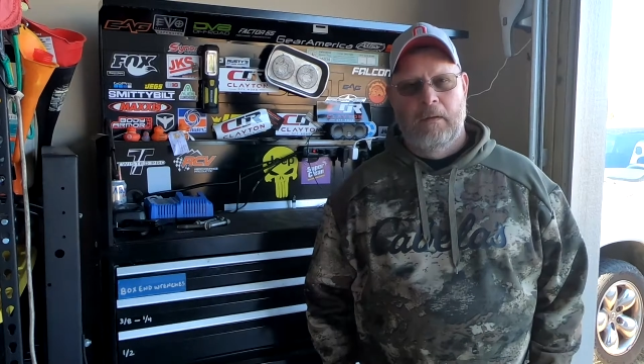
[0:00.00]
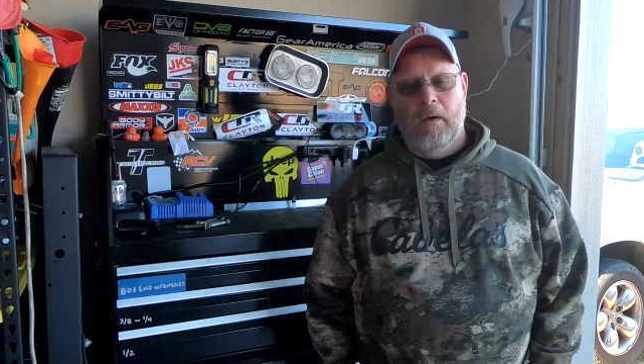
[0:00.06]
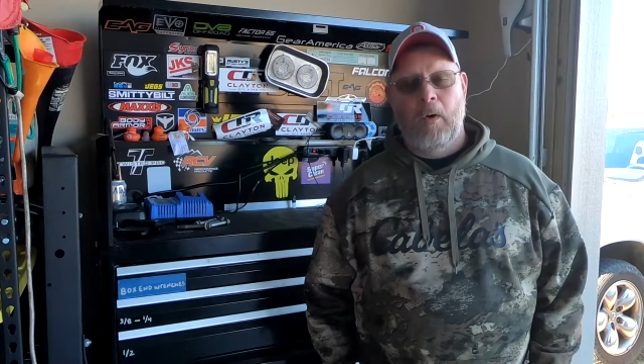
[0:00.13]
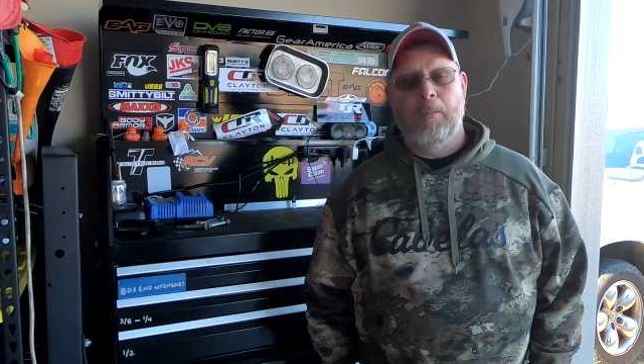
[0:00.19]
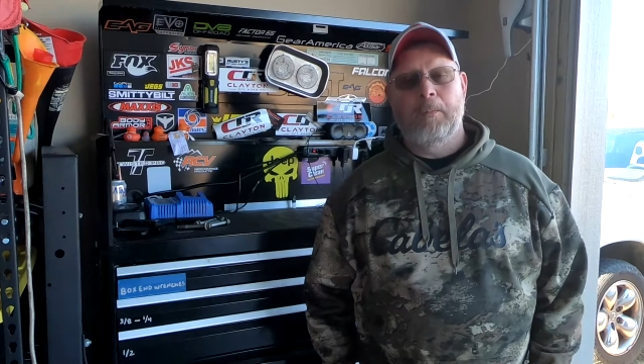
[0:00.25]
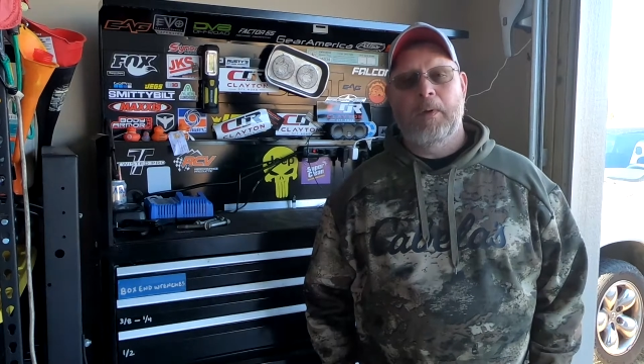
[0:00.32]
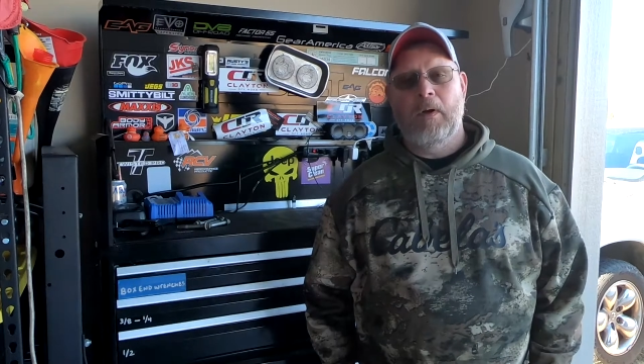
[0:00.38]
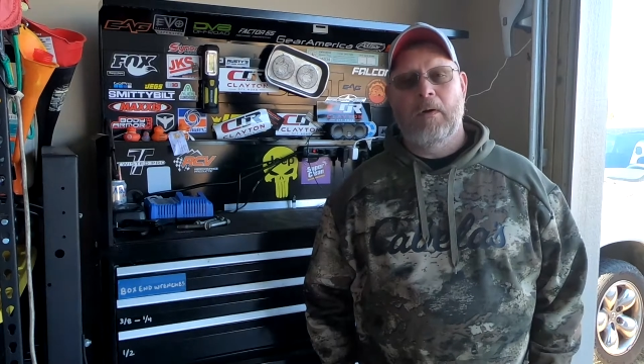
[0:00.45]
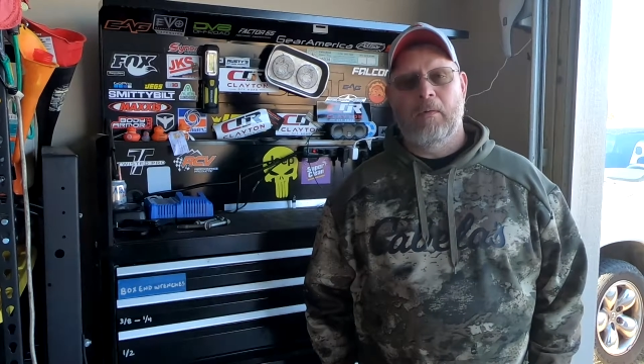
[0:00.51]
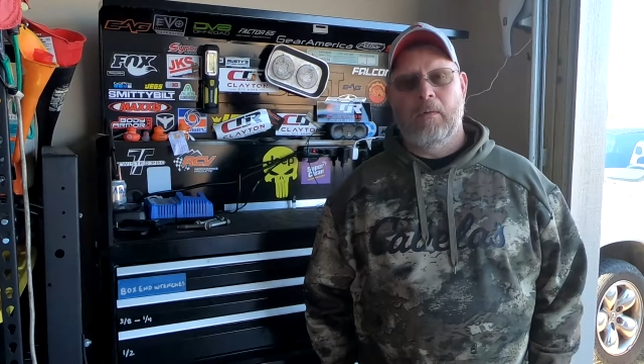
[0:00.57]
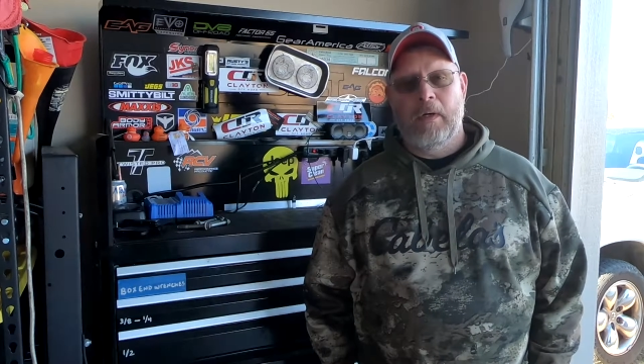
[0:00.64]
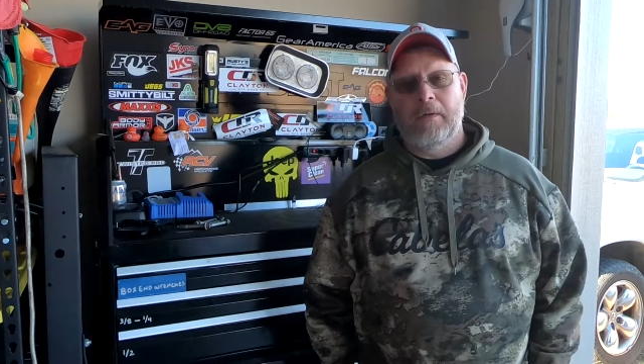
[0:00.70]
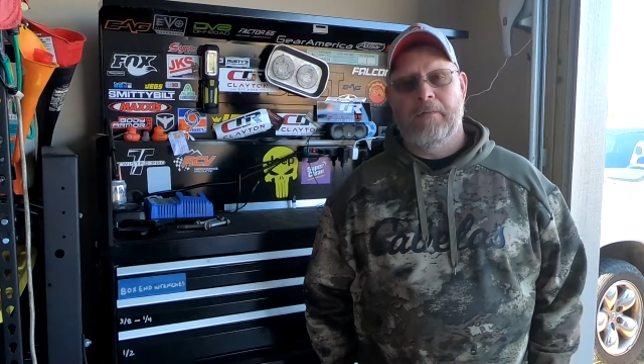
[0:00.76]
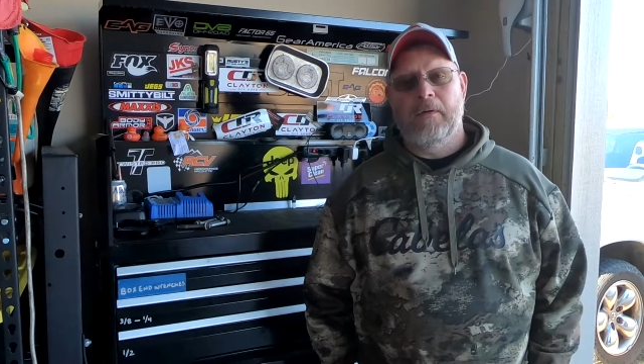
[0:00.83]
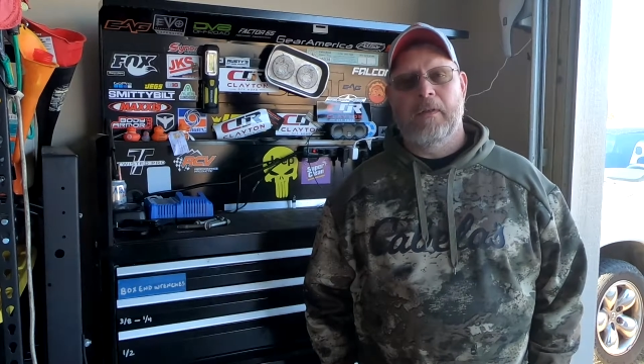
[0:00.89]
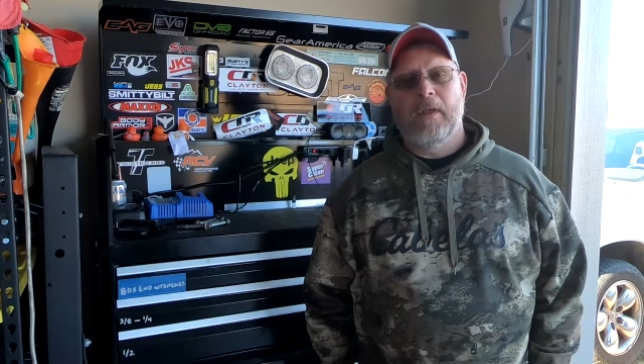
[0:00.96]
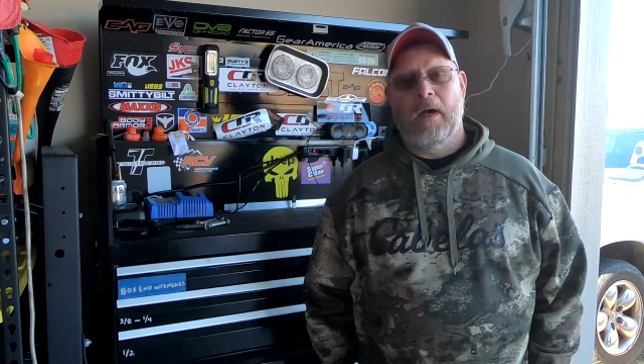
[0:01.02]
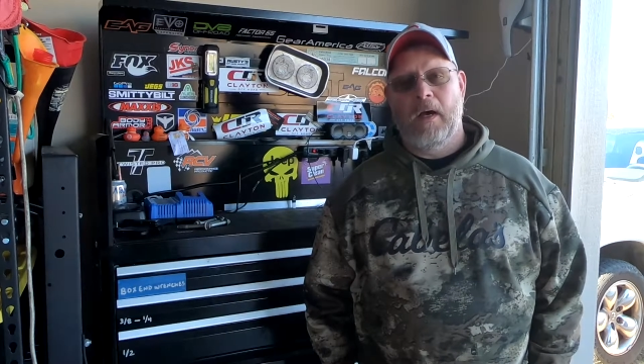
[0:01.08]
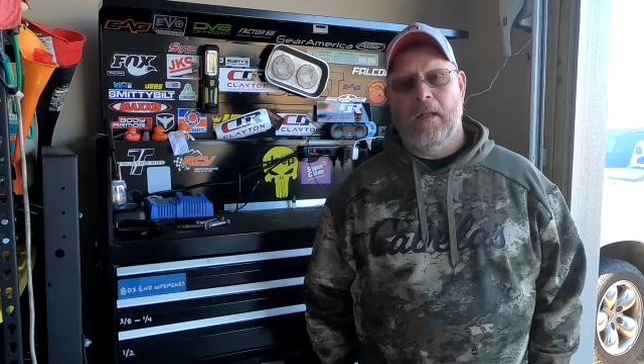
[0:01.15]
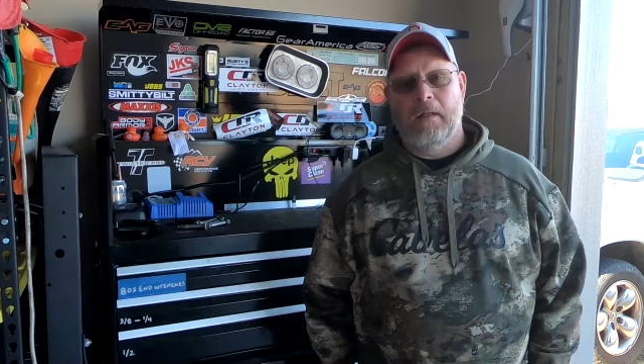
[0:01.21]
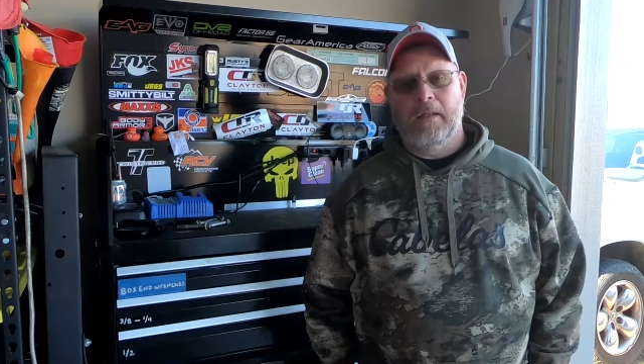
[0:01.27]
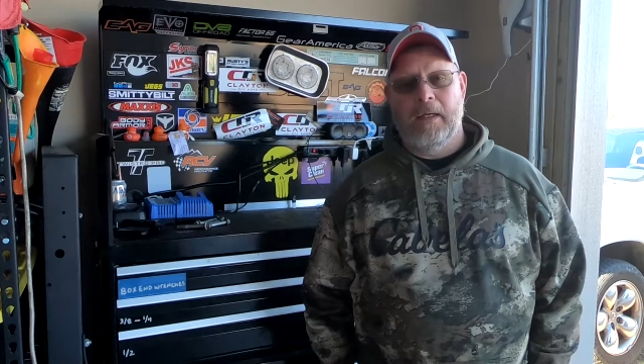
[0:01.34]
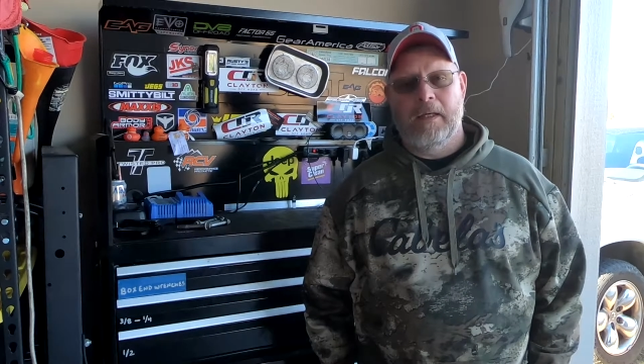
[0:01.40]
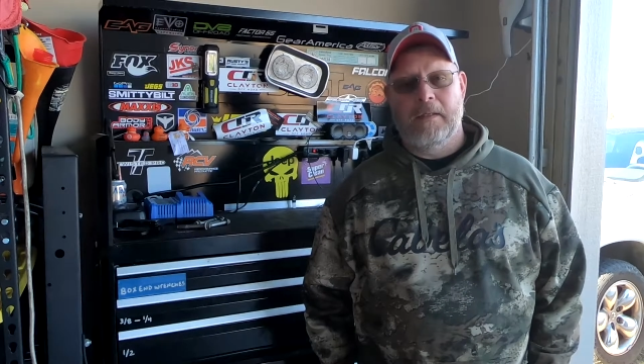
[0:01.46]
Hope y'all are ready for the
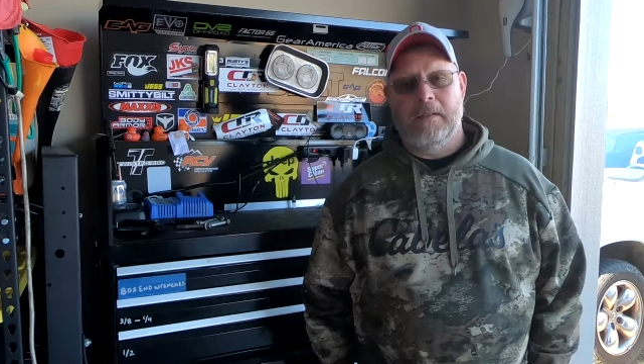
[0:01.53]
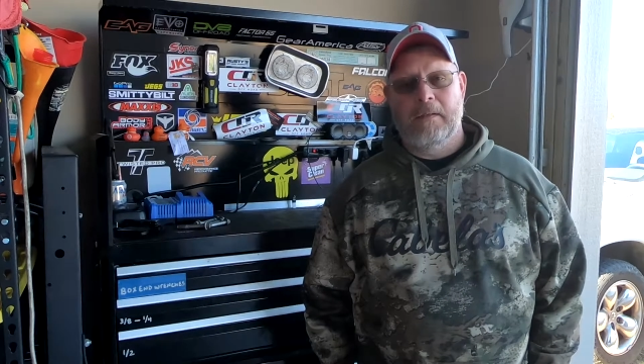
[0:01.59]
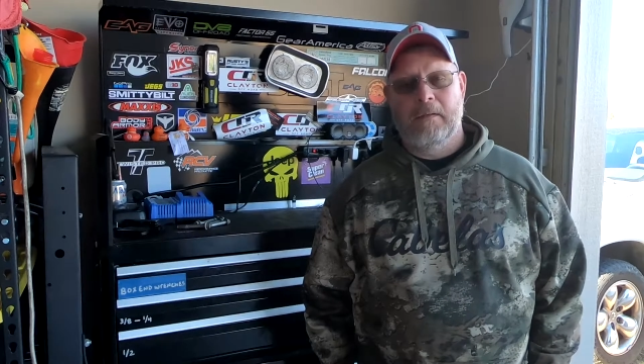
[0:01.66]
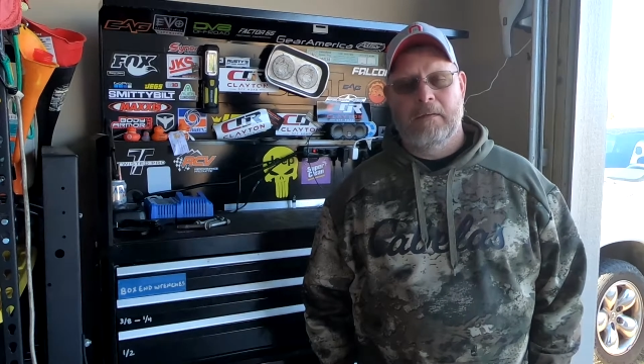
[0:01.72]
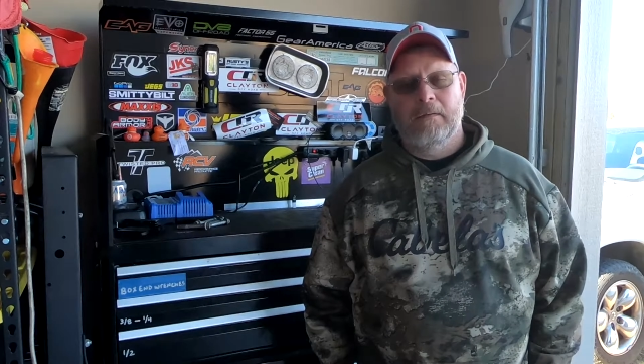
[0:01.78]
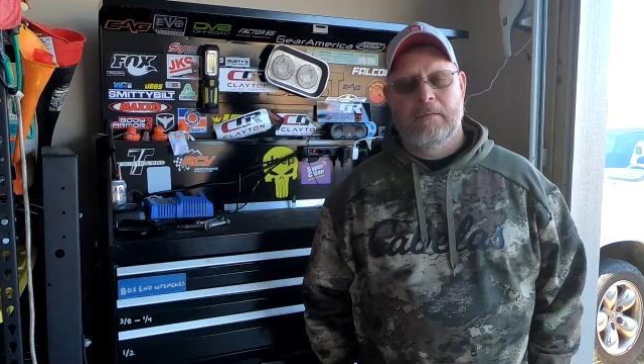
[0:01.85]
holidays.